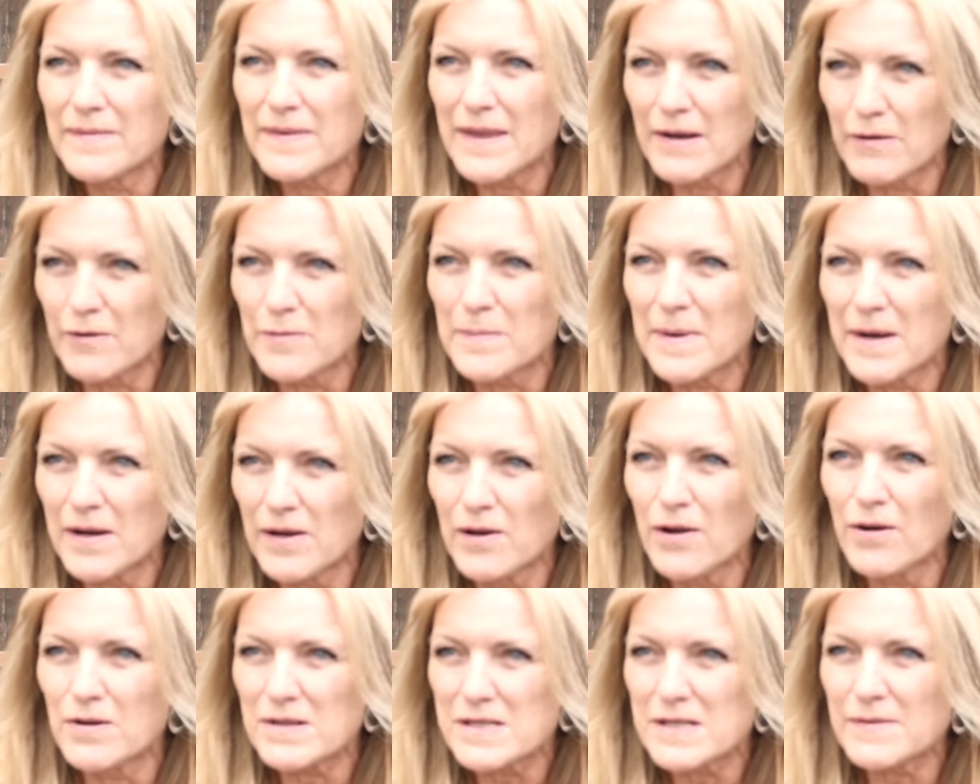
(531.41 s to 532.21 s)
There would be
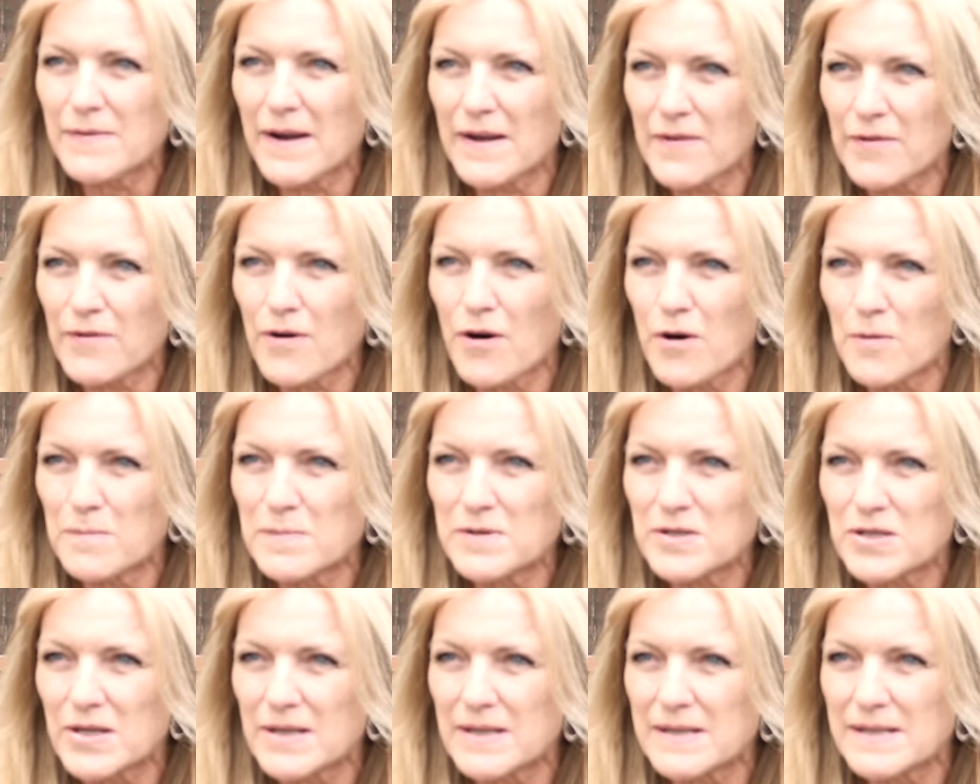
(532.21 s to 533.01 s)
lots of other
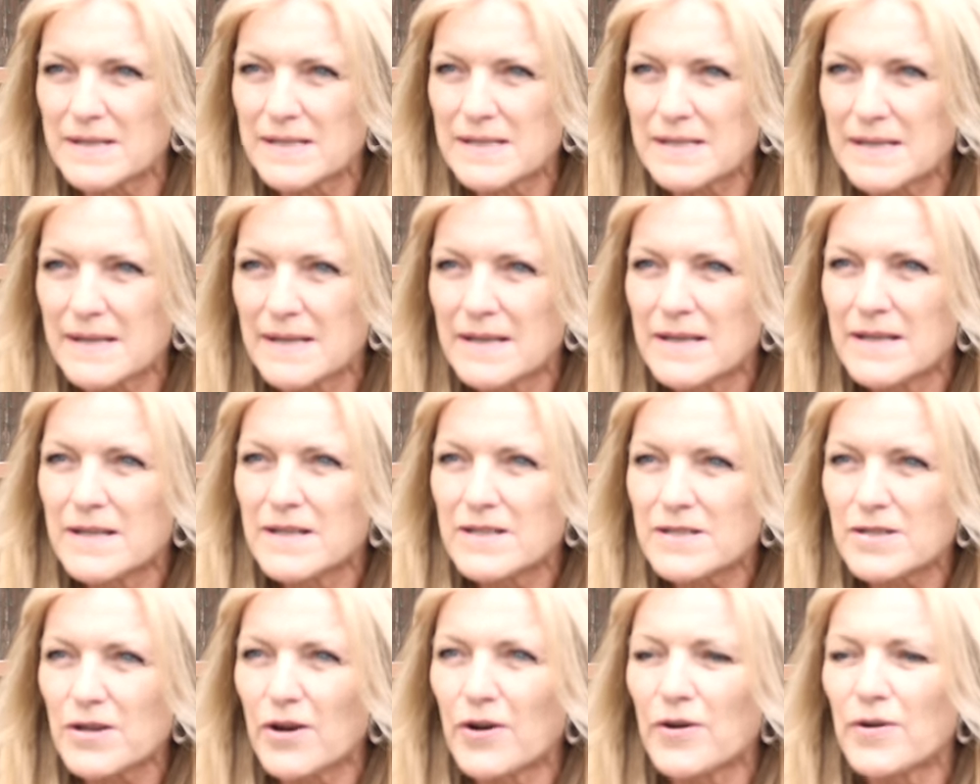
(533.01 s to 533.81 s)
options.
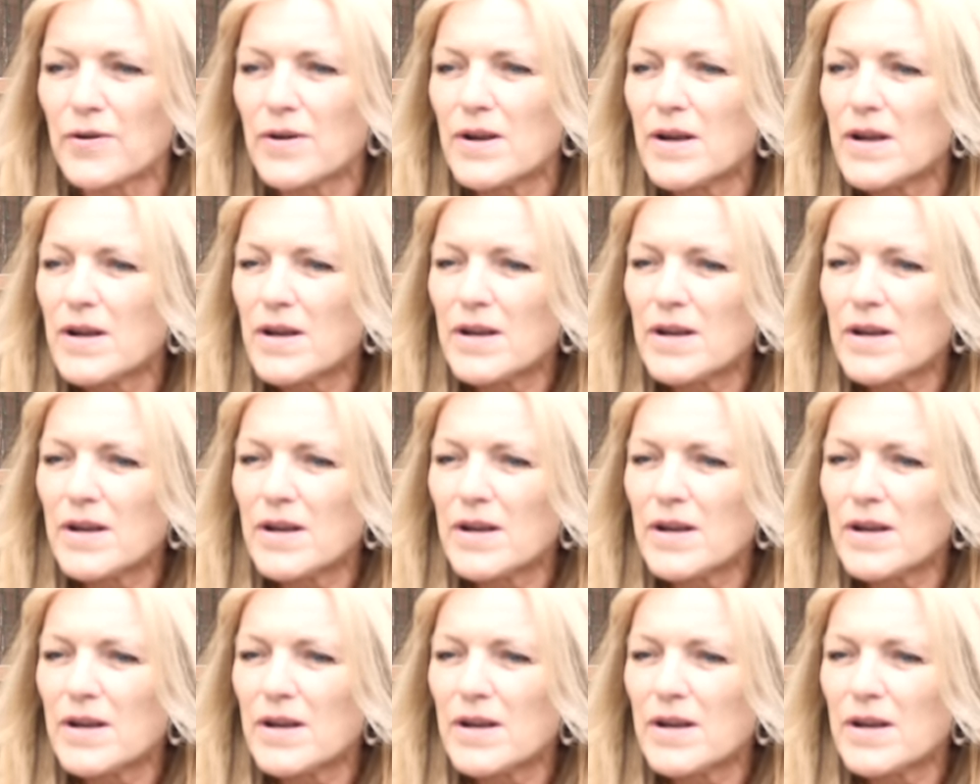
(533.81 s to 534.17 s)
So